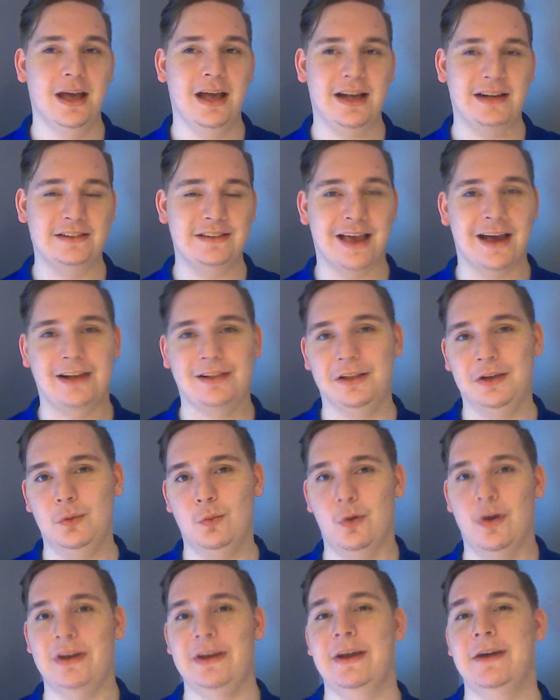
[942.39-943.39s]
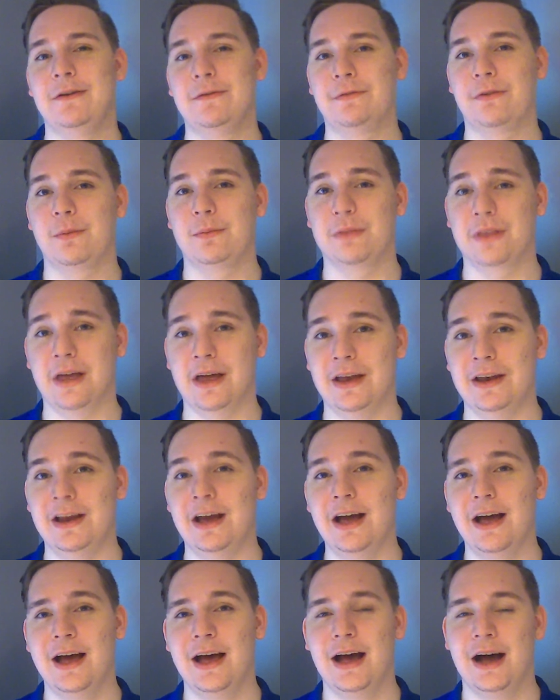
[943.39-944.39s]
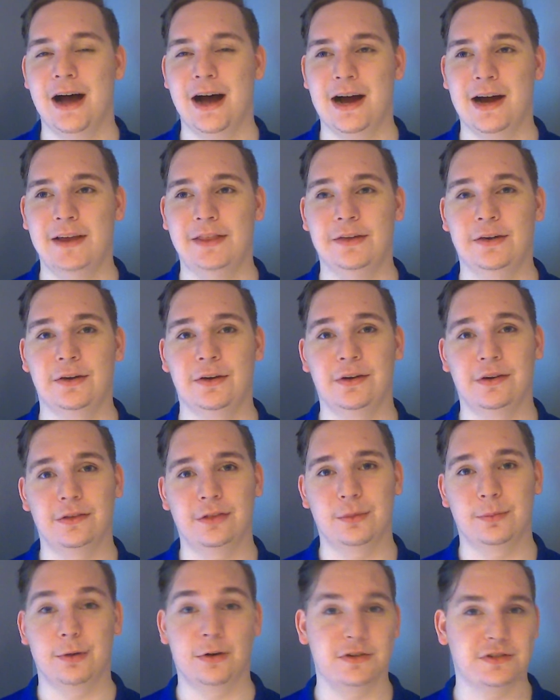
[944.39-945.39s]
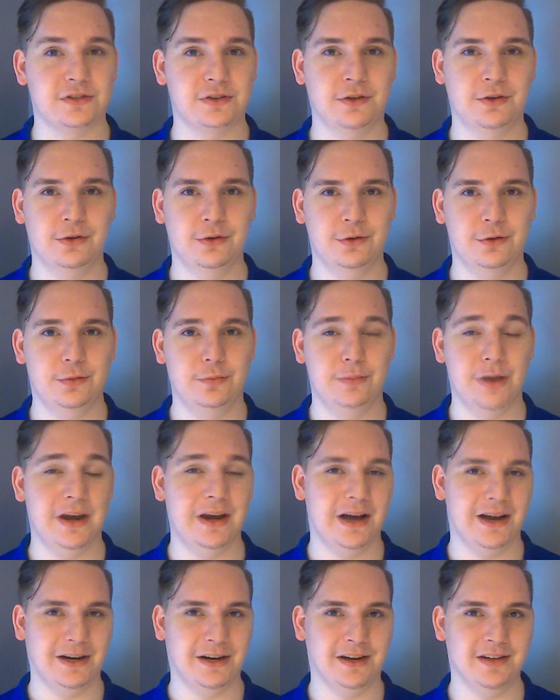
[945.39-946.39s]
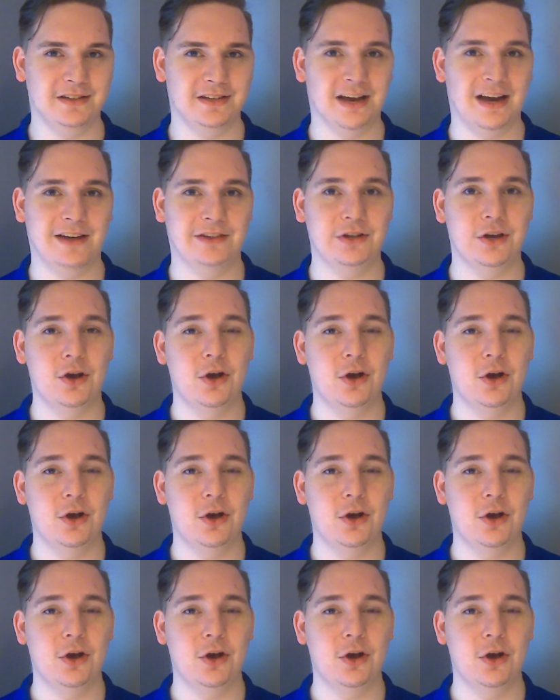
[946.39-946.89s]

exactly 1 year from then, either the person who made eye contact